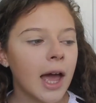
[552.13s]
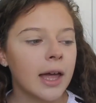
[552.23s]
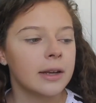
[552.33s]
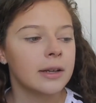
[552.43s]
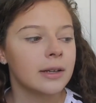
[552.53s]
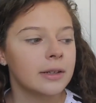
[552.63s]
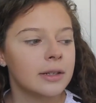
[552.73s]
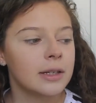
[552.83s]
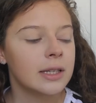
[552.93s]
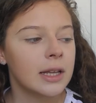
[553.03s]
And
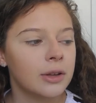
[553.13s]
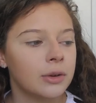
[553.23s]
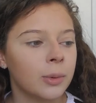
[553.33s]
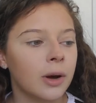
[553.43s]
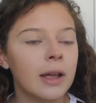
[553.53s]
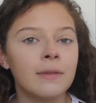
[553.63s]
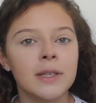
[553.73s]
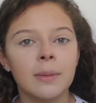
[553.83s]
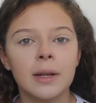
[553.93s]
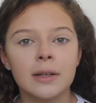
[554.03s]
to see, you know what, if
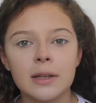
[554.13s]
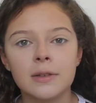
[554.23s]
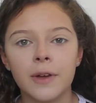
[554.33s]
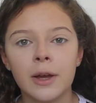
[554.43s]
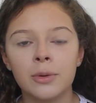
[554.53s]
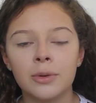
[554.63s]
something does fail,